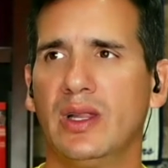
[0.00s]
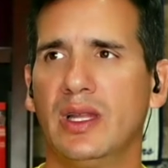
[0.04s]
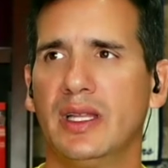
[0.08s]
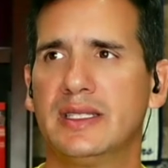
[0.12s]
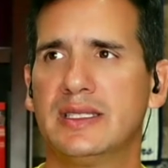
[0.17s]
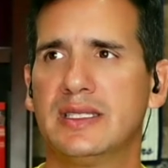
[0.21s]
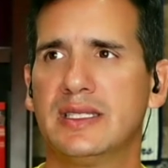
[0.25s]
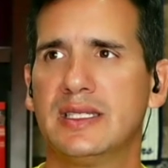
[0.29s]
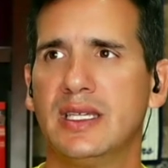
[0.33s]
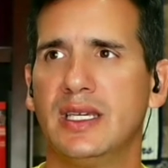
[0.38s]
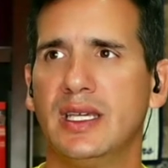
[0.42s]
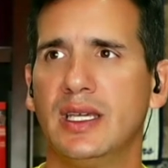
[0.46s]

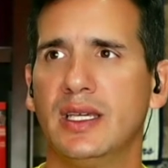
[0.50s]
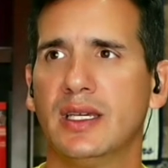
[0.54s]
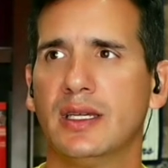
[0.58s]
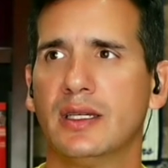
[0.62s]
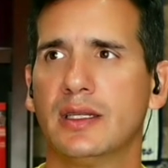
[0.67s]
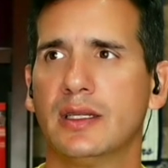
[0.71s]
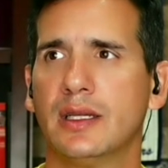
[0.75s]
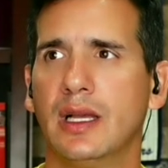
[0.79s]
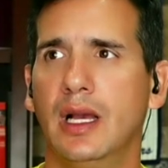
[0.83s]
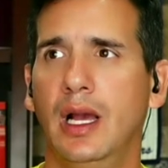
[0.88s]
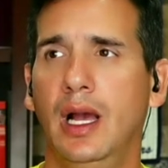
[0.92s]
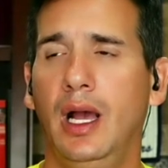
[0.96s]
Let's see.
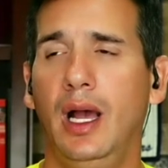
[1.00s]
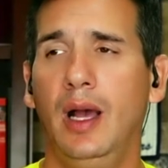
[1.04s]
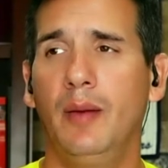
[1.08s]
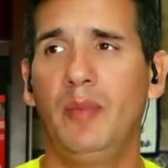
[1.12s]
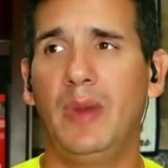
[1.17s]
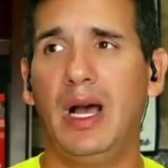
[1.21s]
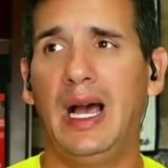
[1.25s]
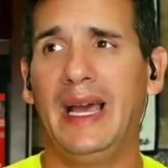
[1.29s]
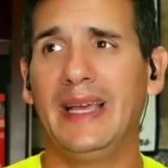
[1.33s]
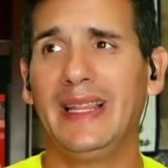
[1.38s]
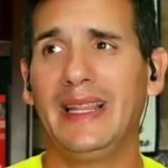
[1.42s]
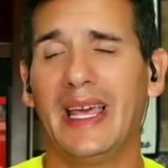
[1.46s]

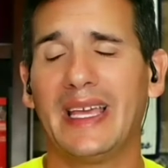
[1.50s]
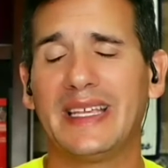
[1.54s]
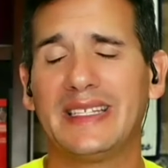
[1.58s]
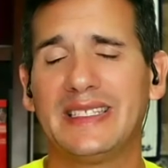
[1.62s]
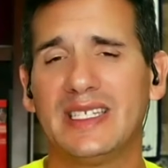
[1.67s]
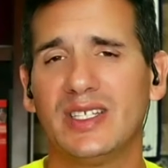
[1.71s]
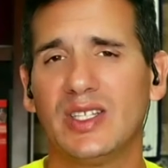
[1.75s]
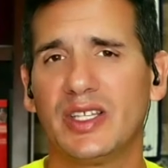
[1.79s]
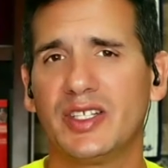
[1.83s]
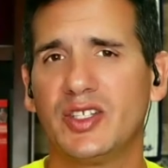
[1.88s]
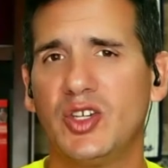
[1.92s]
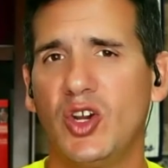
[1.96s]
I like
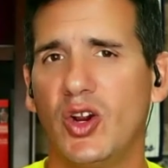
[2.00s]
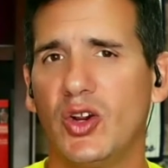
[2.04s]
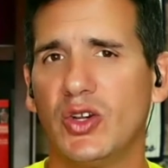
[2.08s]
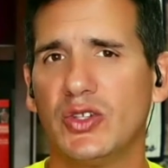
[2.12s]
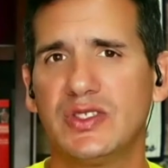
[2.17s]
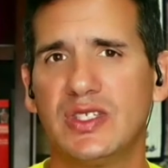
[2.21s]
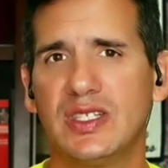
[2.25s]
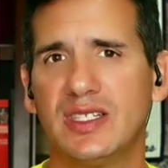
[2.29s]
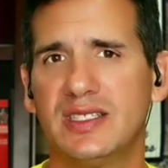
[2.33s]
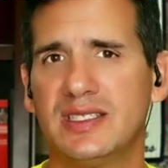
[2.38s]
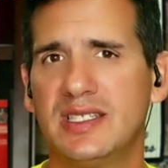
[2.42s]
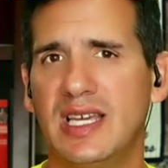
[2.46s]
Dylan
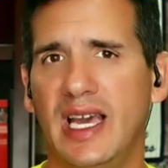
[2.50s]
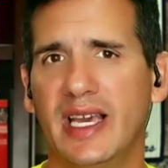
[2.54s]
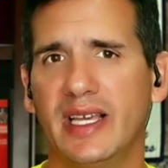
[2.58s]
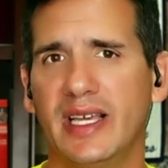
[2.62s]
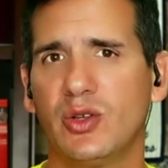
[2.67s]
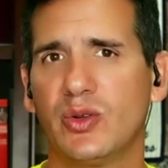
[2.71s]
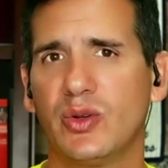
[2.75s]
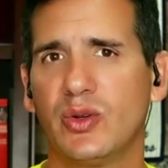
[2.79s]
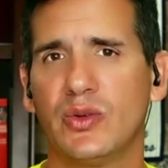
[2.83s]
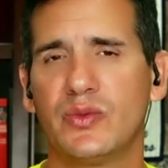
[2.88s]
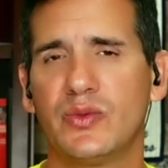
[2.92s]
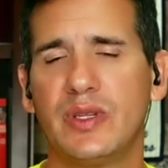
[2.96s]
Carlson and
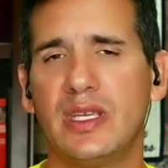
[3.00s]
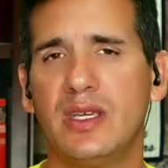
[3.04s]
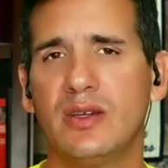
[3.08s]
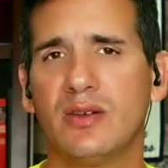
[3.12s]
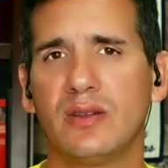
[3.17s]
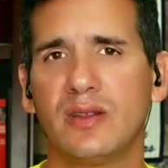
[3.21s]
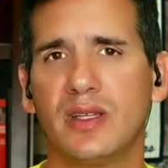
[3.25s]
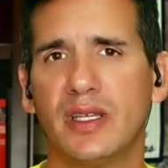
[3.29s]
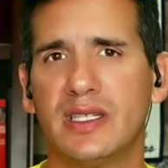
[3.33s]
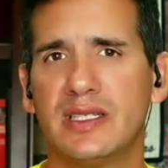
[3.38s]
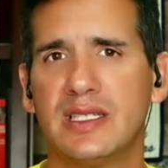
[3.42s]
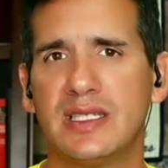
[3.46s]
Tyler
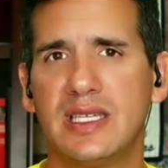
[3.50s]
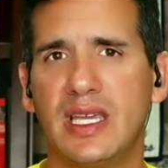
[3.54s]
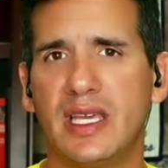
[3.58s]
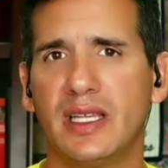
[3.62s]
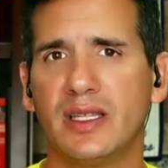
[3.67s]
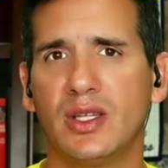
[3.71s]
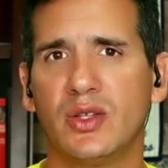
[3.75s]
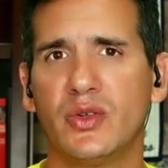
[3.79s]
O'Neill in St.